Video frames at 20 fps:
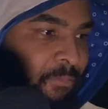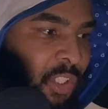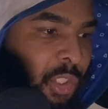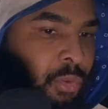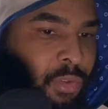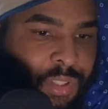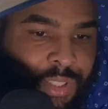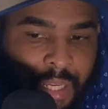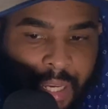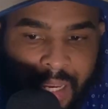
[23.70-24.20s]

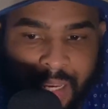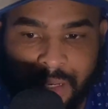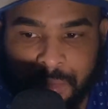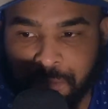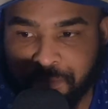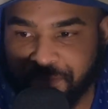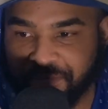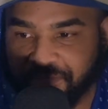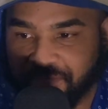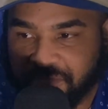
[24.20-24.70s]
You said
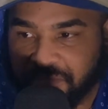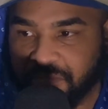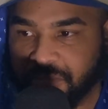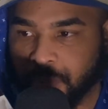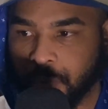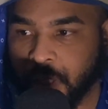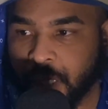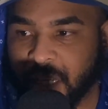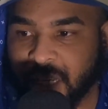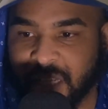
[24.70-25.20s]

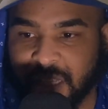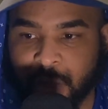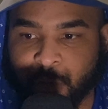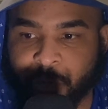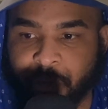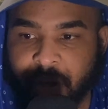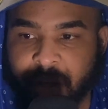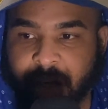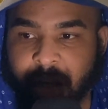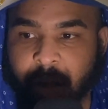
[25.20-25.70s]
in this
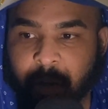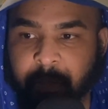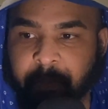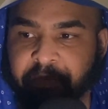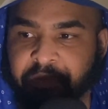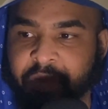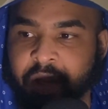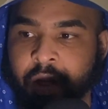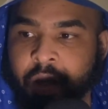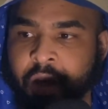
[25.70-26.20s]
video,
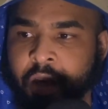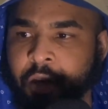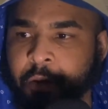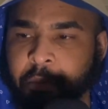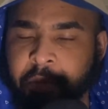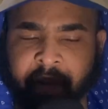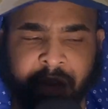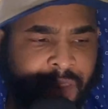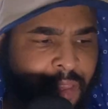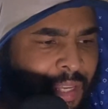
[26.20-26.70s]

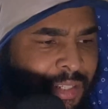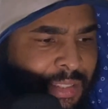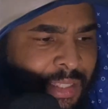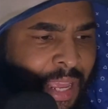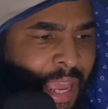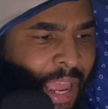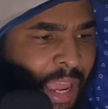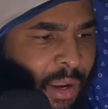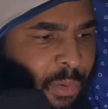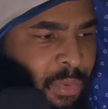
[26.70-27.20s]
Bethesda
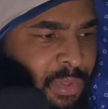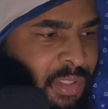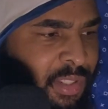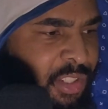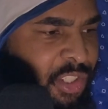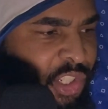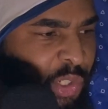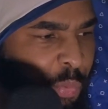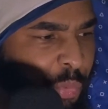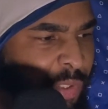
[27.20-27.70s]

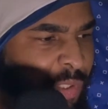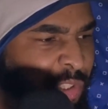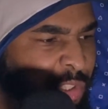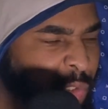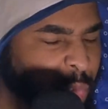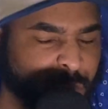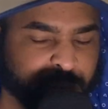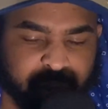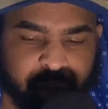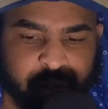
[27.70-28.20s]
acquisition went
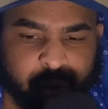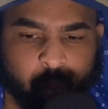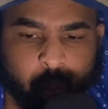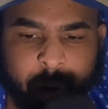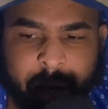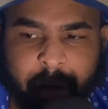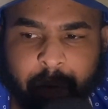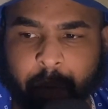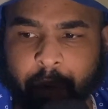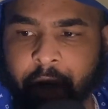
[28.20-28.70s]
through, just
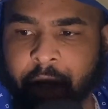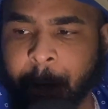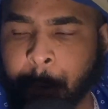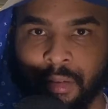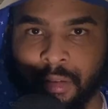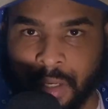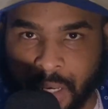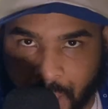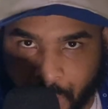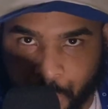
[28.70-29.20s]
wait on
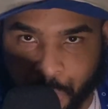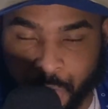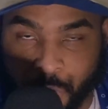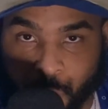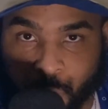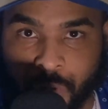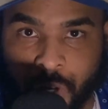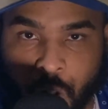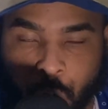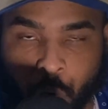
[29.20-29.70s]
it. Now
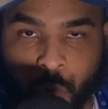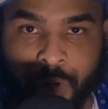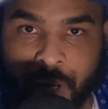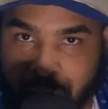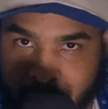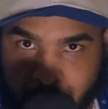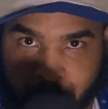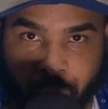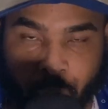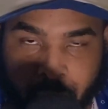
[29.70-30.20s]
you know
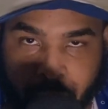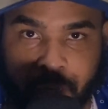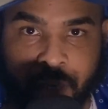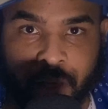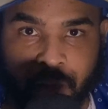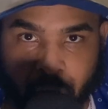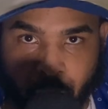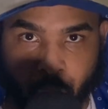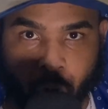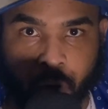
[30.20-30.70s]
that's
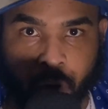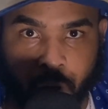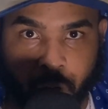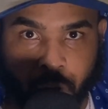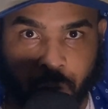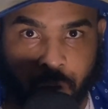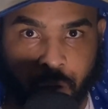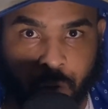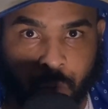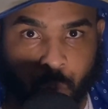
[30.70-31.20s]
breaking
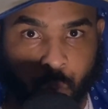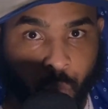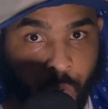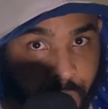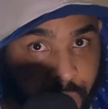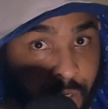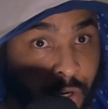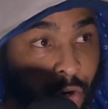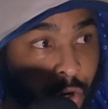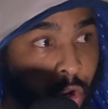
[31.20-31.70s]

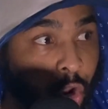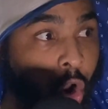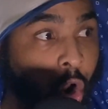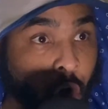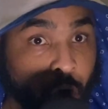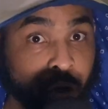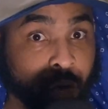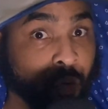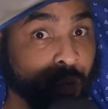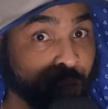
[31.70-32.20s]
one of your
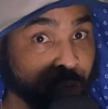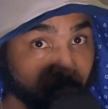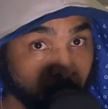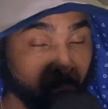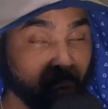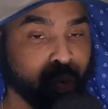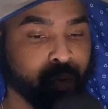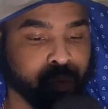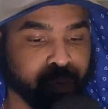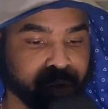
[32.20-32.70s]
cardinal
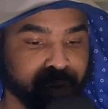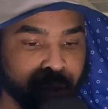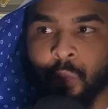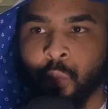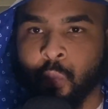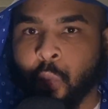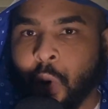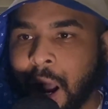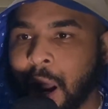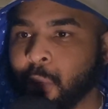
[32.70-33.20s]
rules.
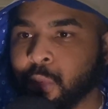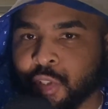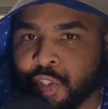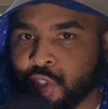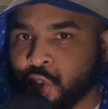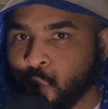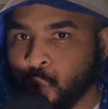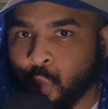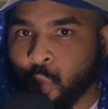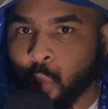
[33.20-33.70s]
Why would
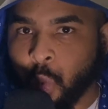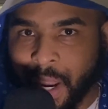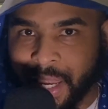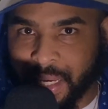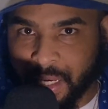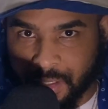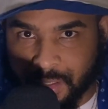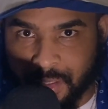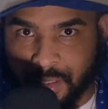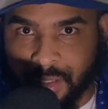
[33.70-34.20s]
you
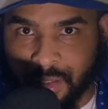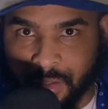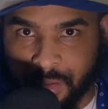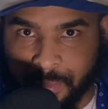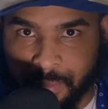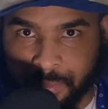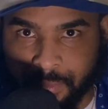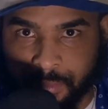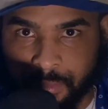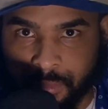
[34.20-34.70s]
wait?
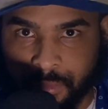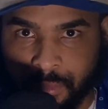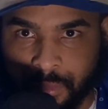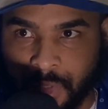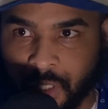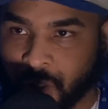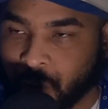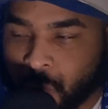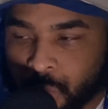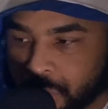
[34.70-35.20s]

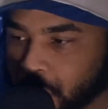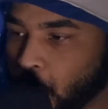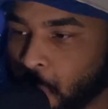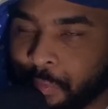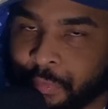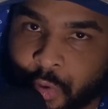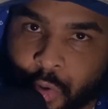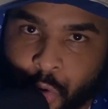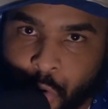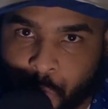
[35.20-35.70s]
You don't know
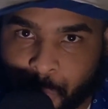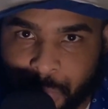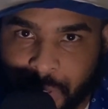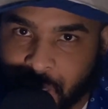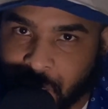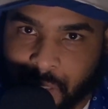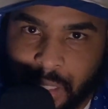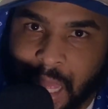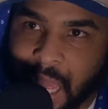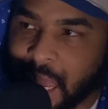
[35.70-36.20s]
if you're gonna be
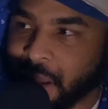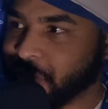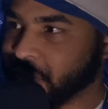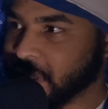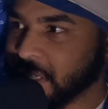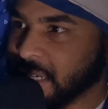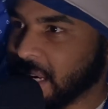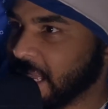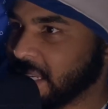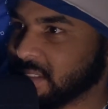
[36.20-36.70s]
alive in
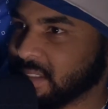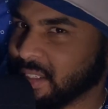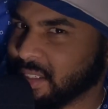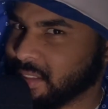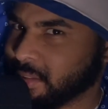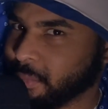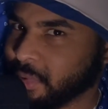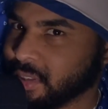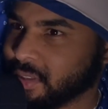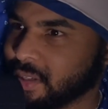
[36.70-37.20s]
the next
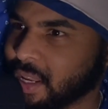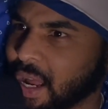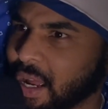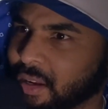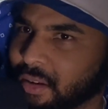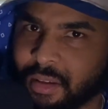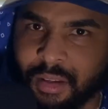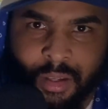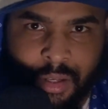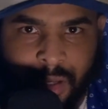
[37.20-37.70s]
6 months, Doc.